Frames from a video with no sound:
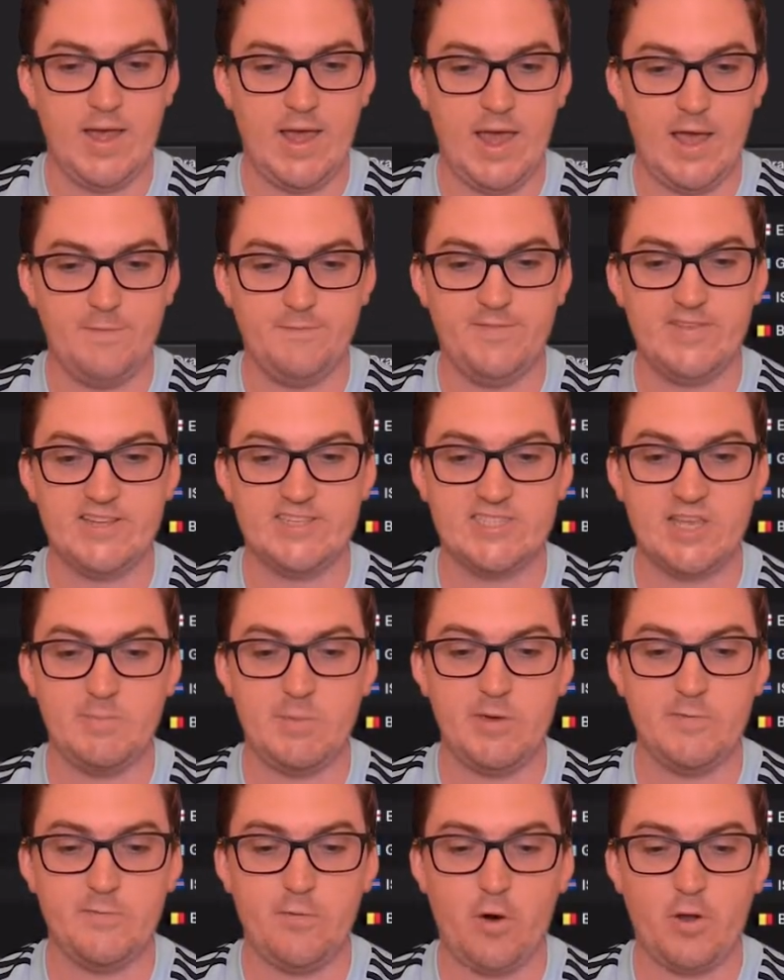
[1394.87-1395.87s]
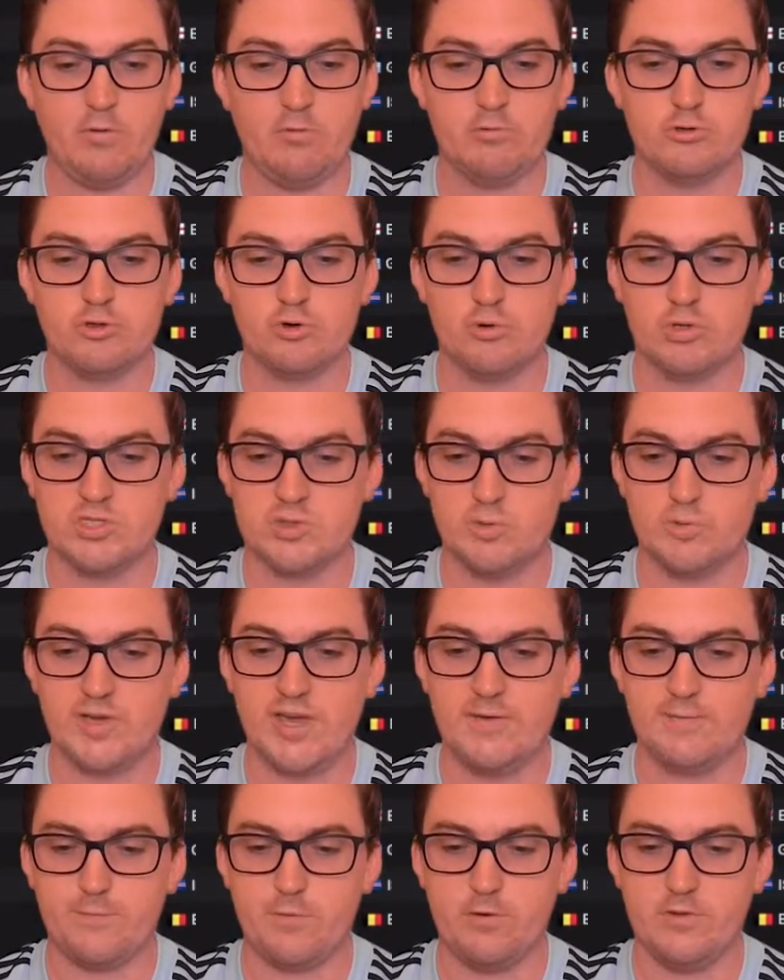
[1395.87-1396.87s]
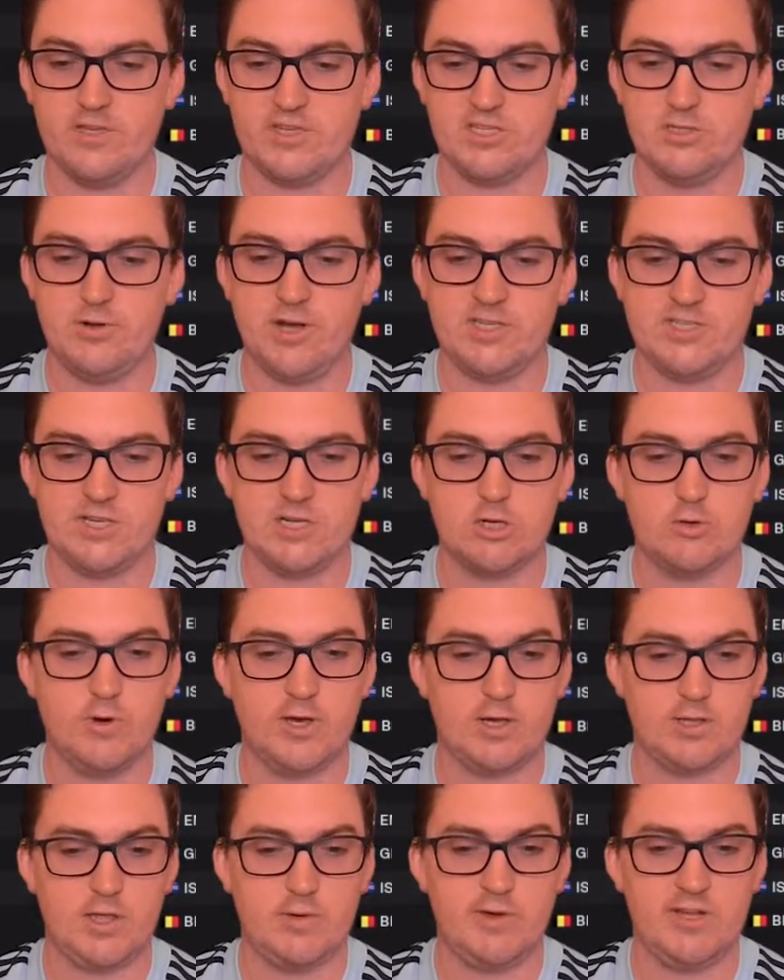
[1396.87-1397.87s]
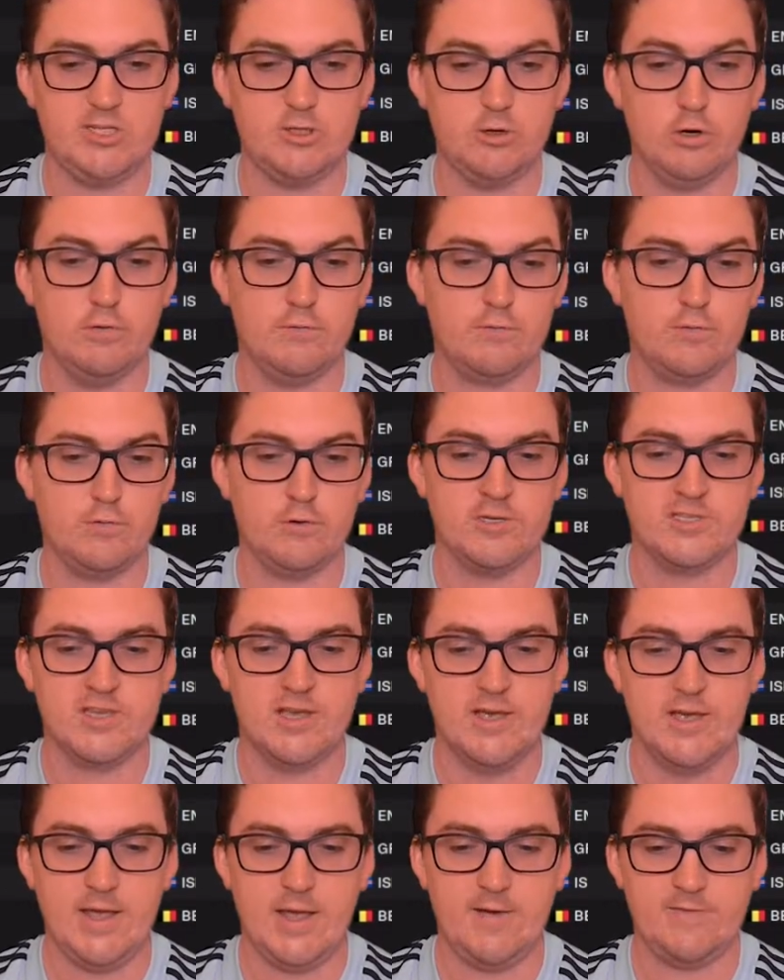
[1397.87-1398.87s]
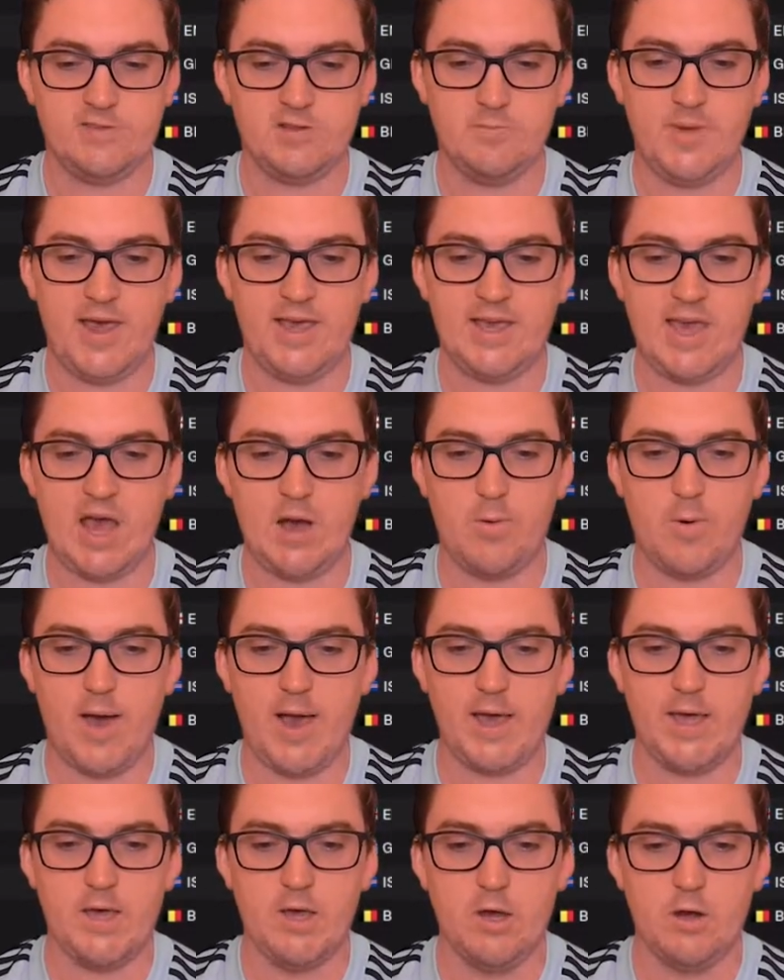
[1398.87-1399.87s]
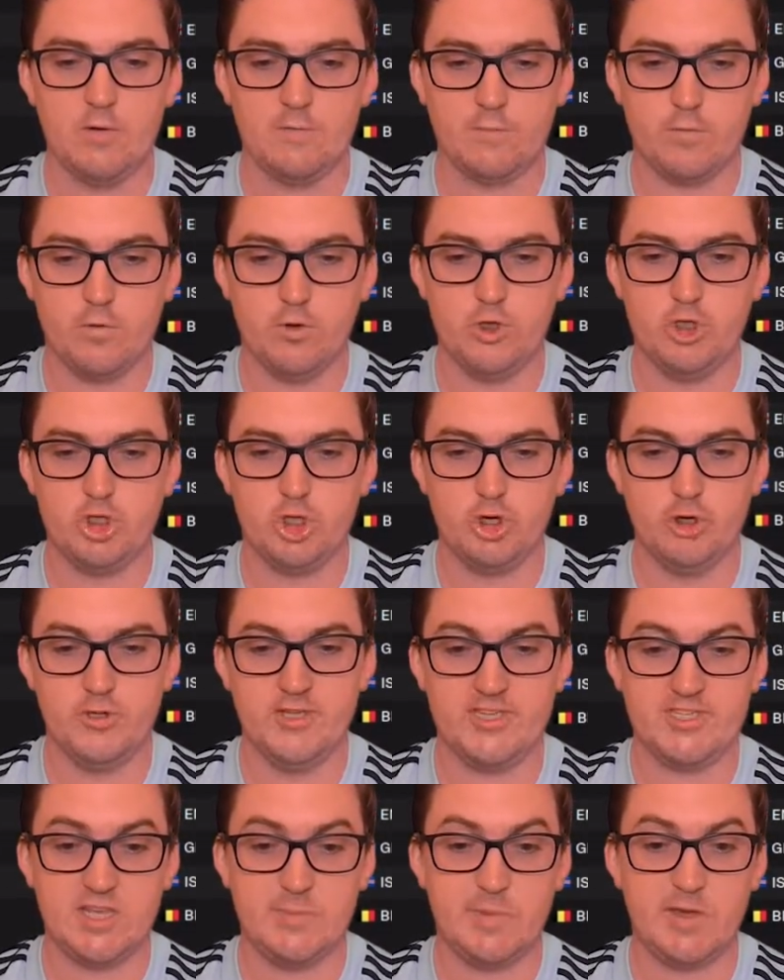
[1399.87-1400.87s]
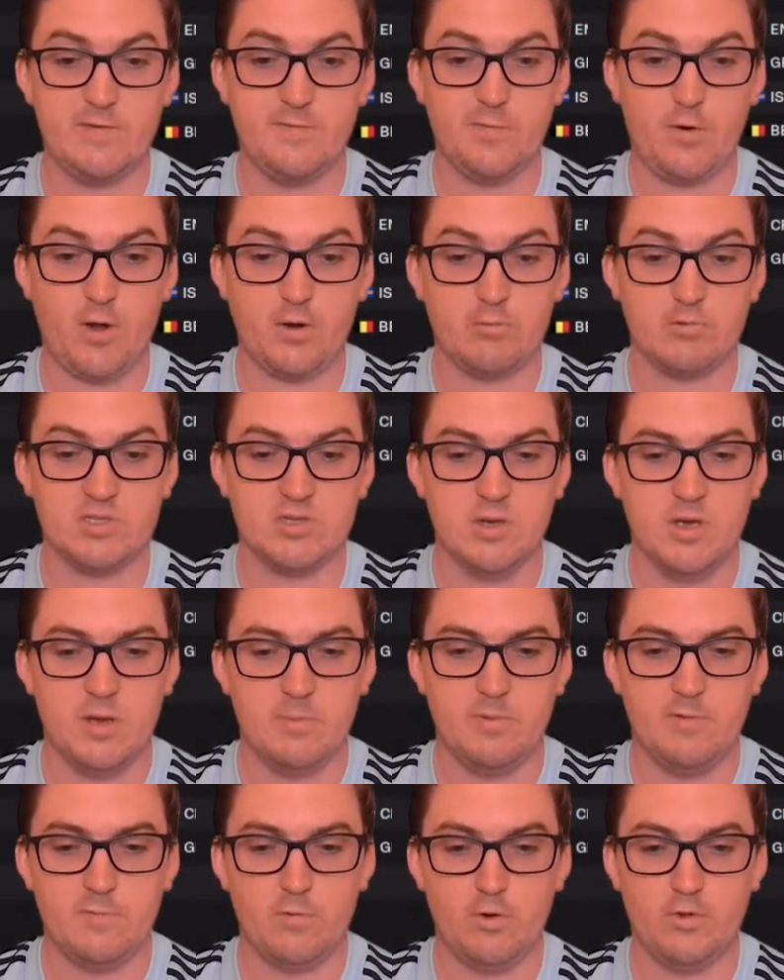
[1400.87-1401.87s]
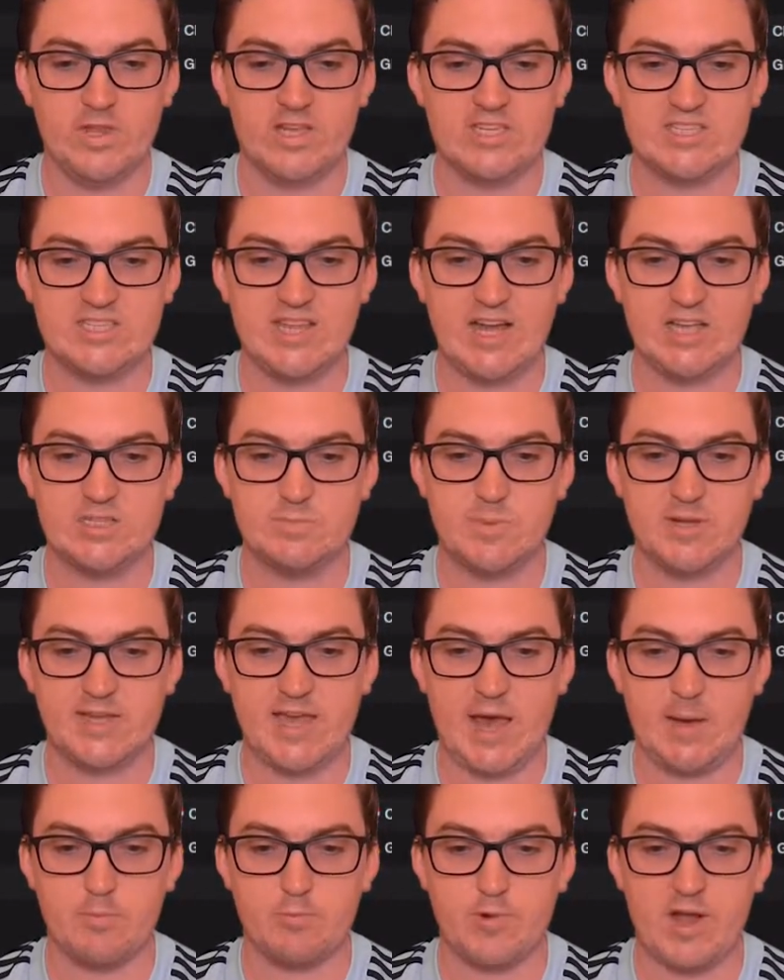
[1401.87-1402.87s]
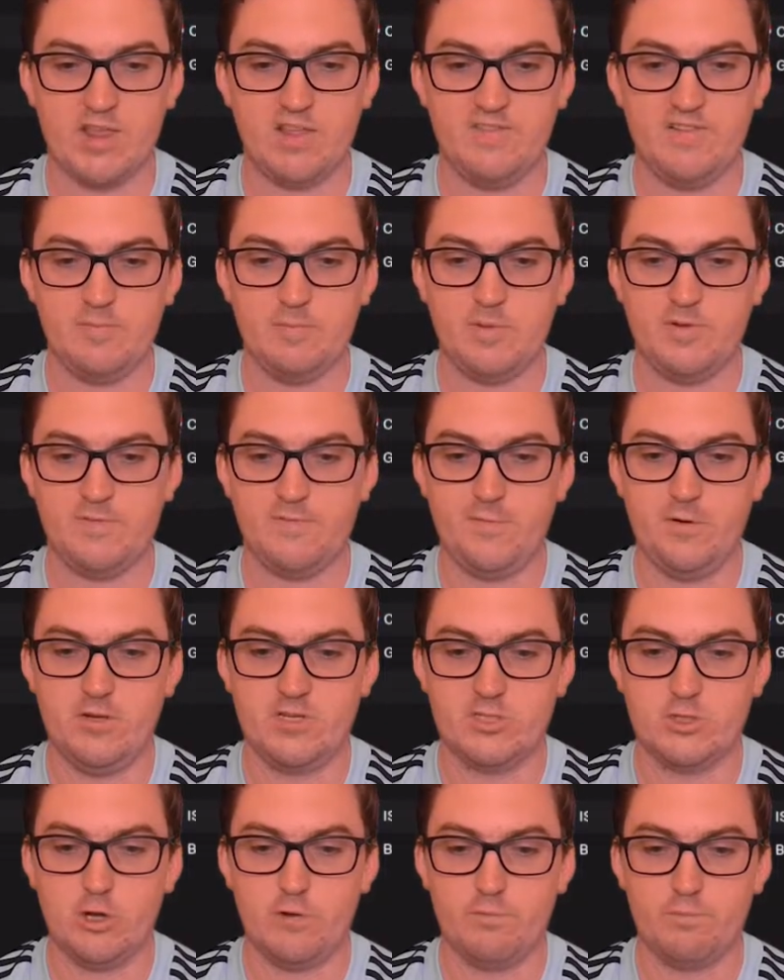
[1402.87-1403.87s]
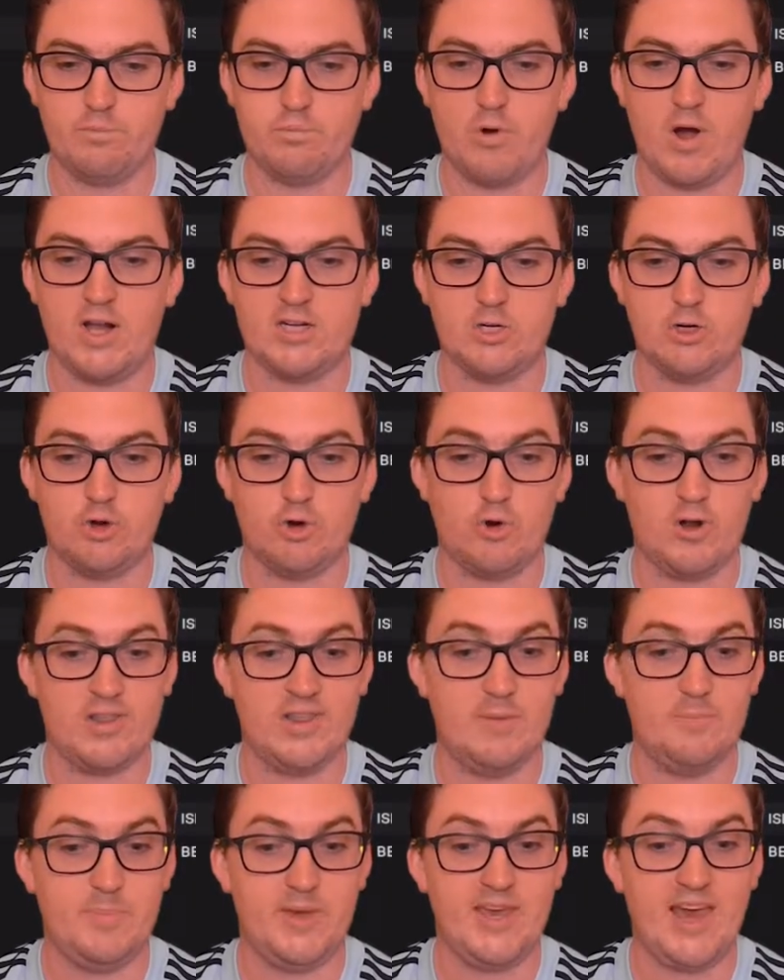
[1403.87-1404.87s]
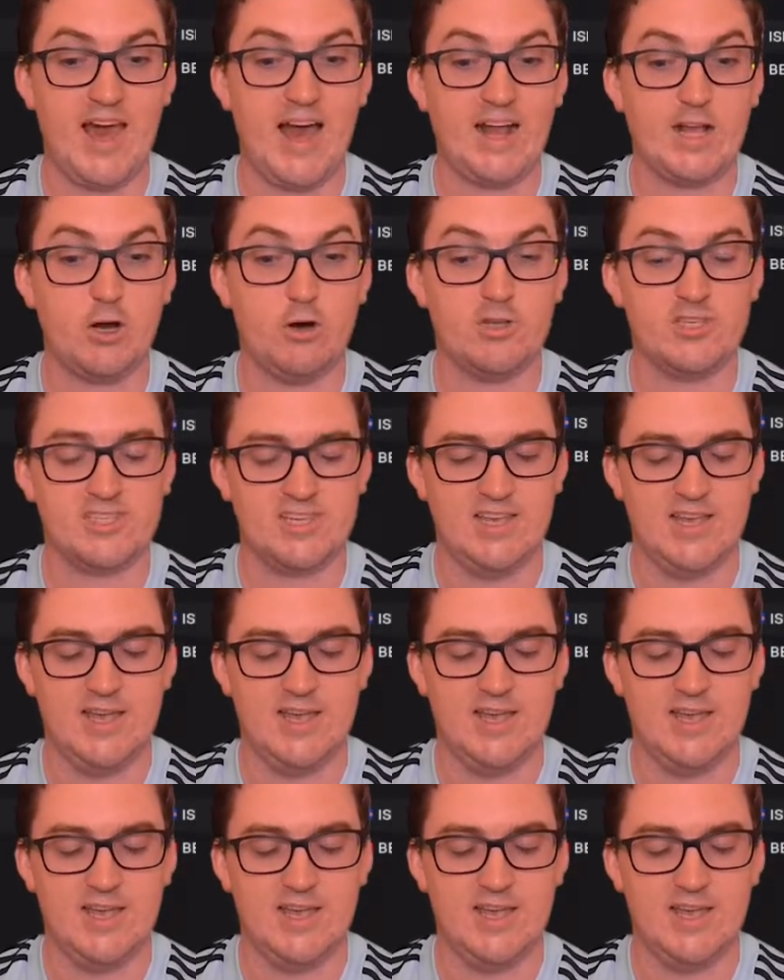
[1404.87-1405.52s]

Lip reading: have the semi-final draw, so we'll get through this nice and quickly. We do, of course, have to make our way through to the semi-finals before this does become relevant. But first off, Brighton or Olympiacos